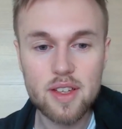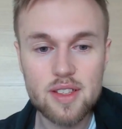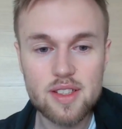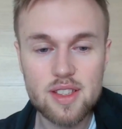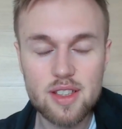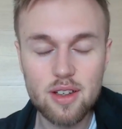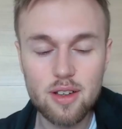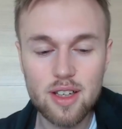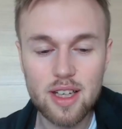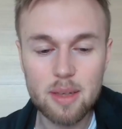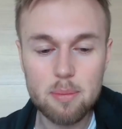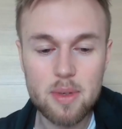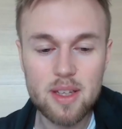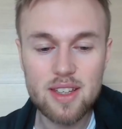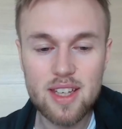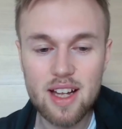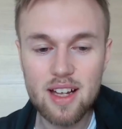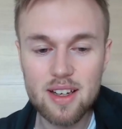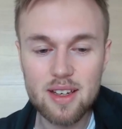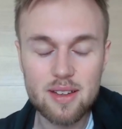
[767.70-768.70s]
So let me
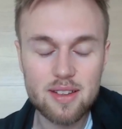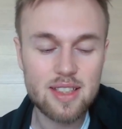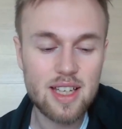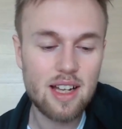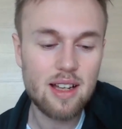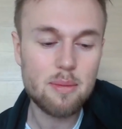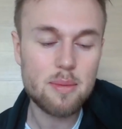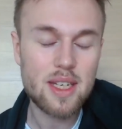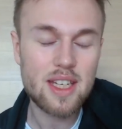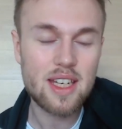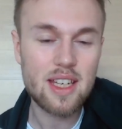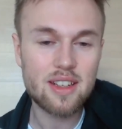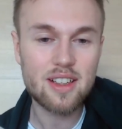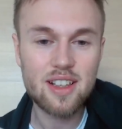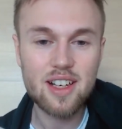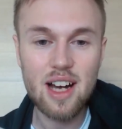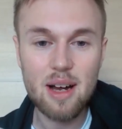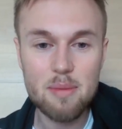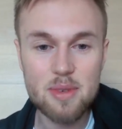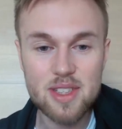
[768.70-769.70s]
tell me in the
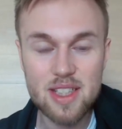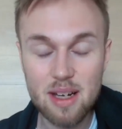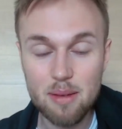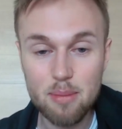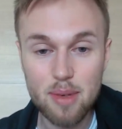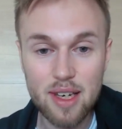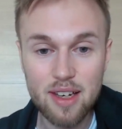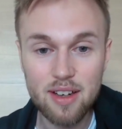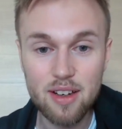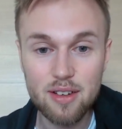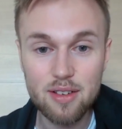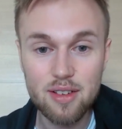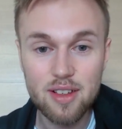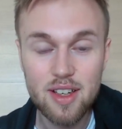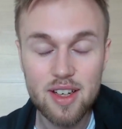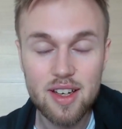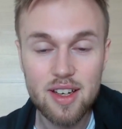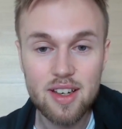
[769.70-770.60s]
comments down below,